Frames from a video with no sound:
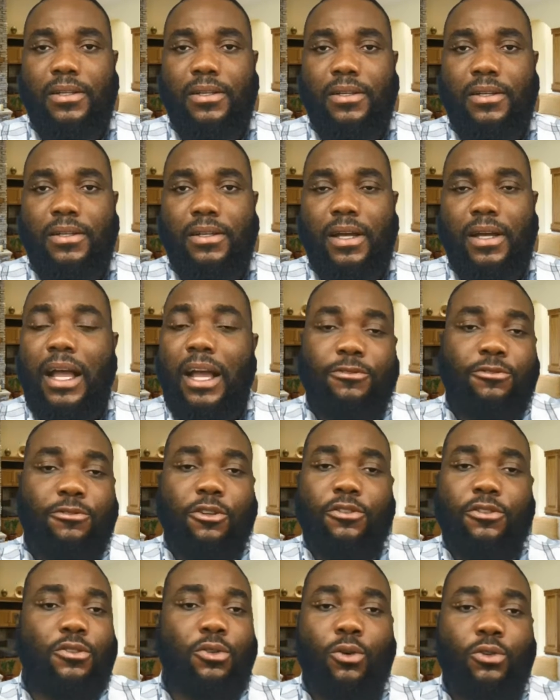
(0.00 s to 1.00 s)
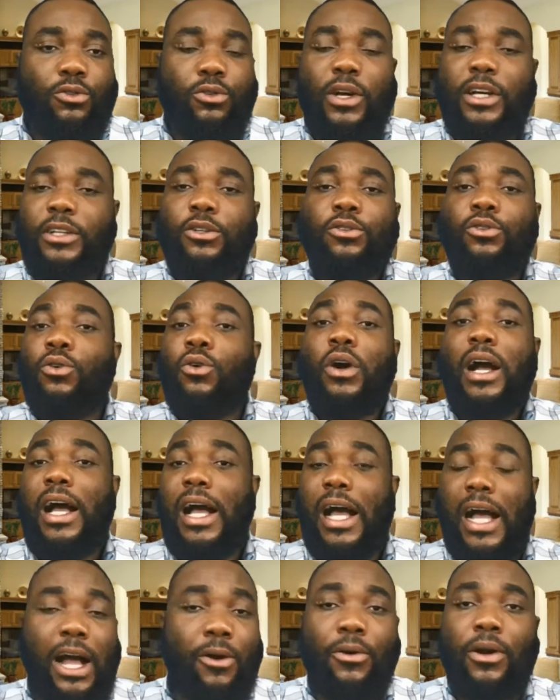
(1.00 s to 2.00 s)
I have just told you, I don't know
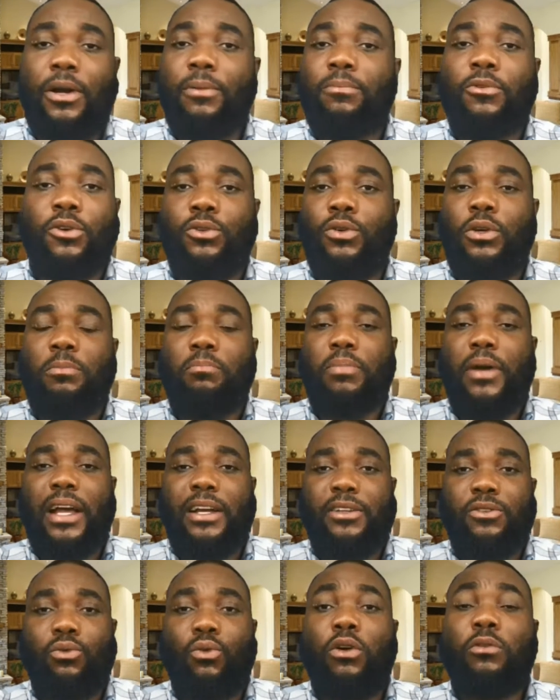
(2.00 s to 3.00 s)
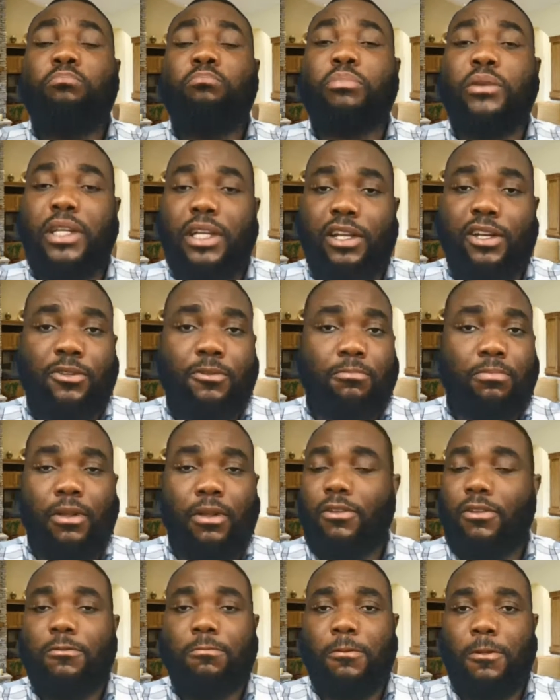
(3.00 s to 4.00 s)
how I'm going to impact 1 billion
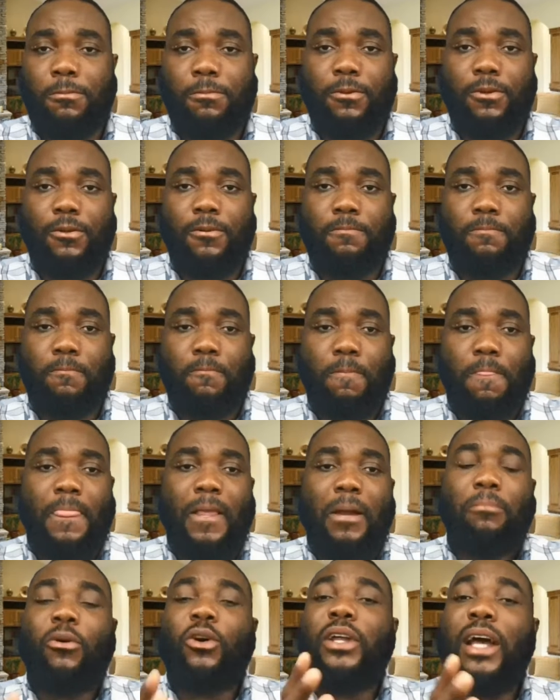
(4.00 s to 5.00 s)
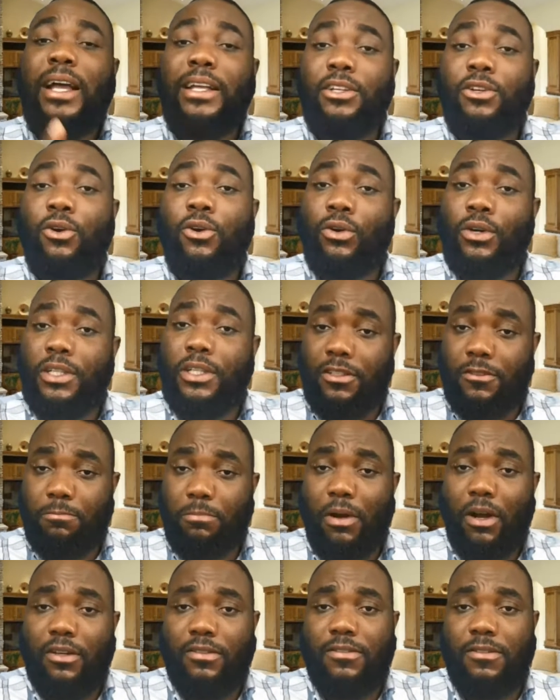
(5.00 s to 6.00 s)
plus people, but I know it is
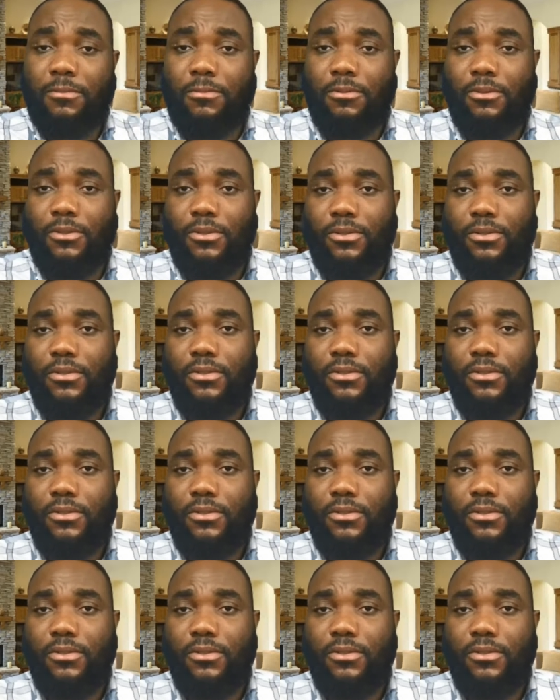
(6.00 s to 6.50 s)
possible.